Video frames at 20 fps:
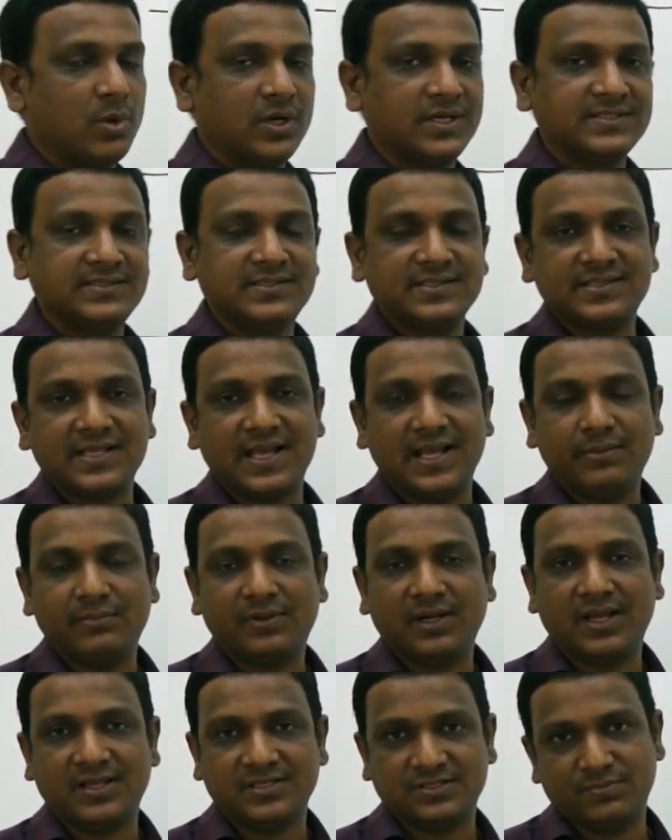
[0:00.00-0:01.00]
What is this
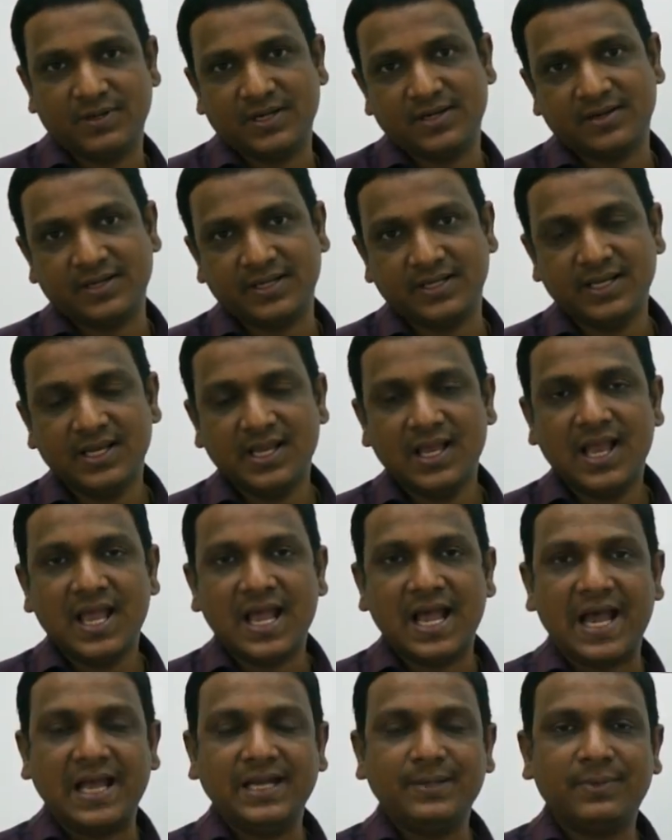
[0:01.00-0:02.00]
animal husbandry?
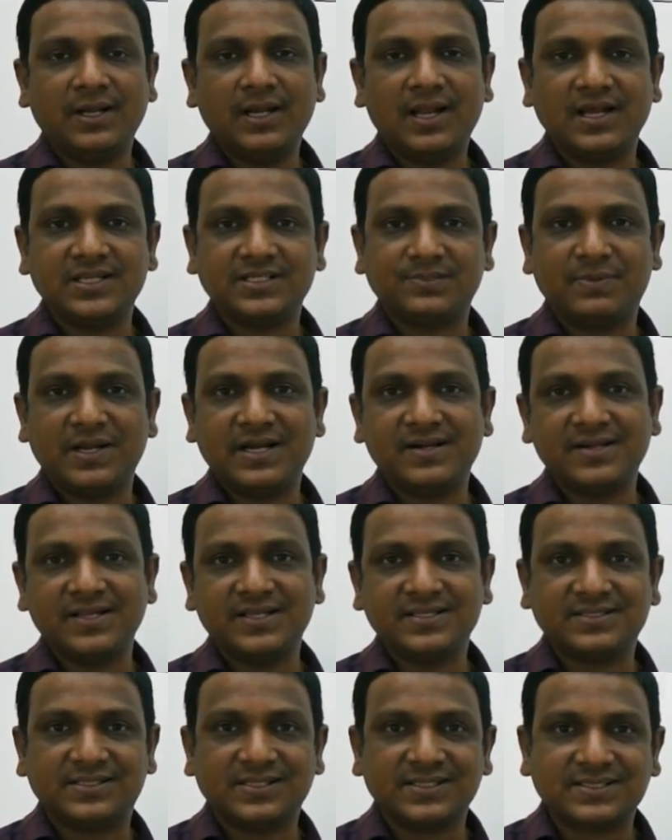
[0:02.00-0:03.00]
Animal
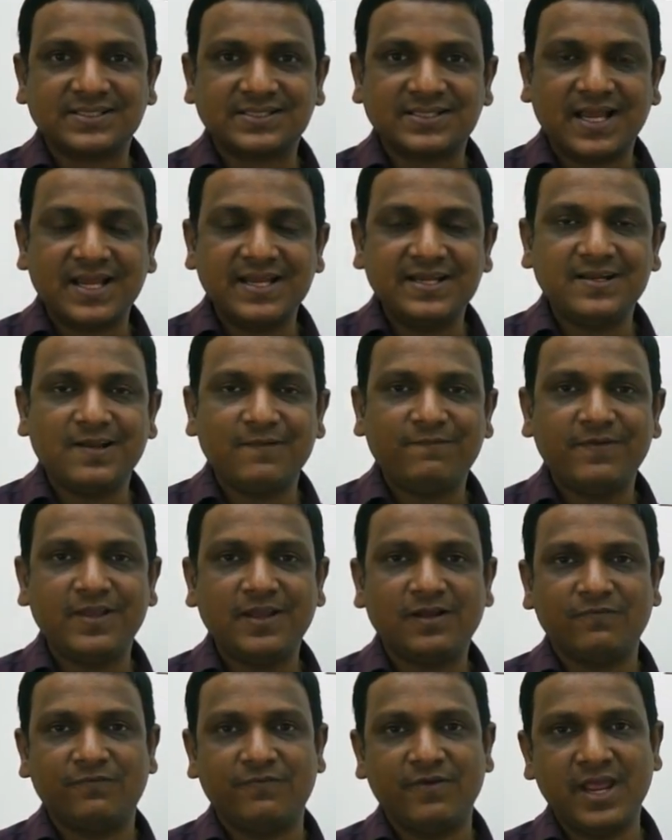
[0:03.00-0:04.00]
husbandry is the
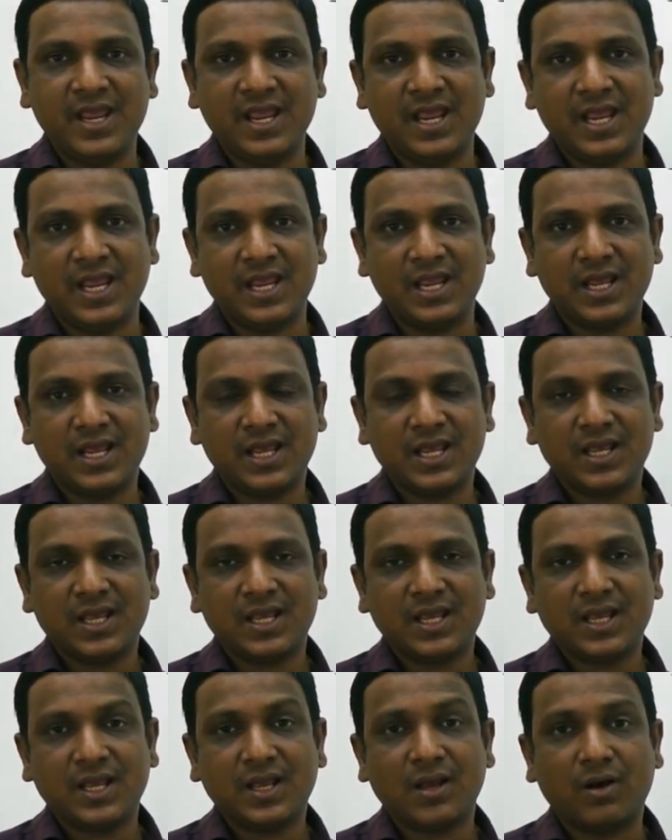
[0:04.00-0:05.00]
scientific way
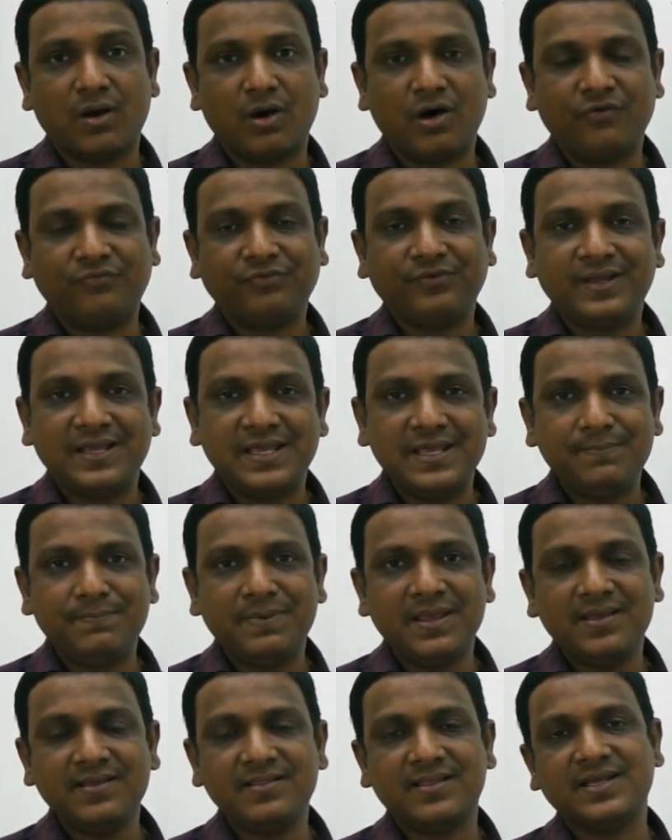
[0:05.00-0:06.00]
of
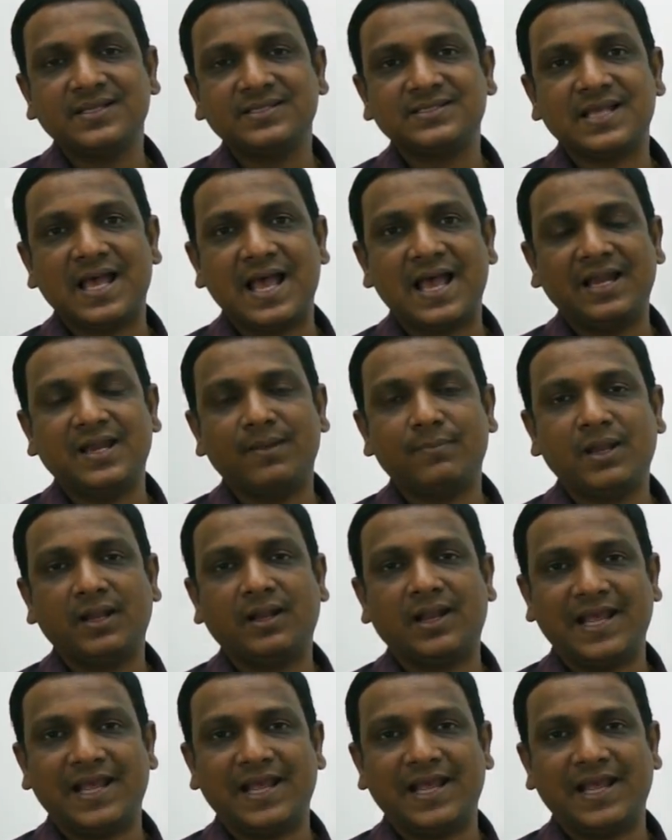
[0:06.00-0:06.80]
keeping this animal